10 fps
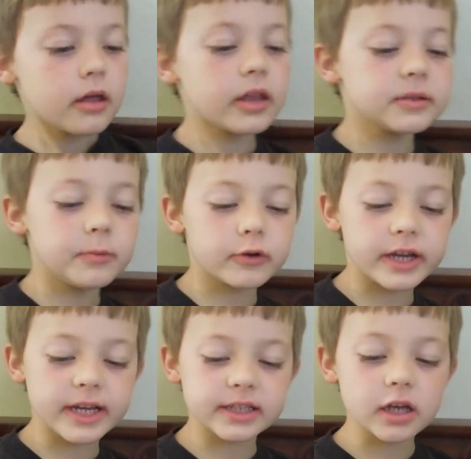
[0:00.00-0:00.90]
This book
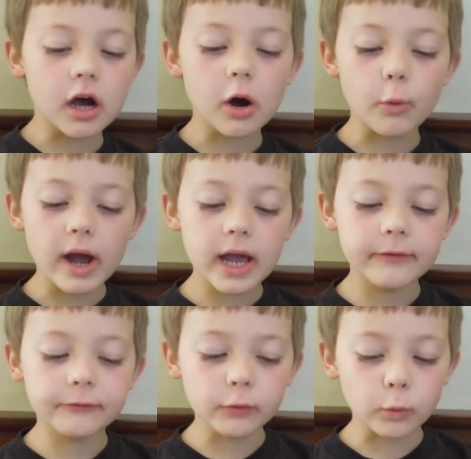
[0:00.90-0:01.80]
is Away
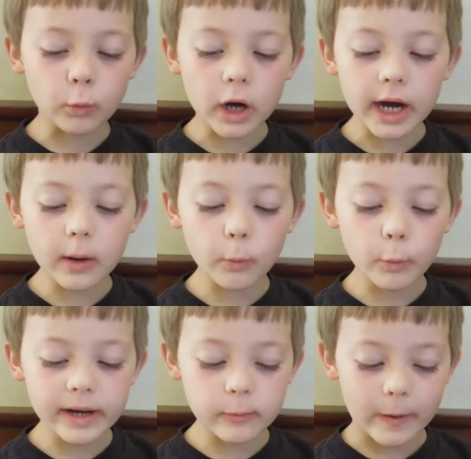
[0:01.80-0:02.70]
for
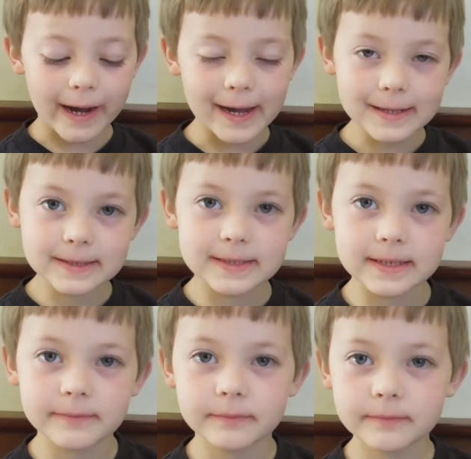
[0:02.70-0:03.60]
Wodney Wat.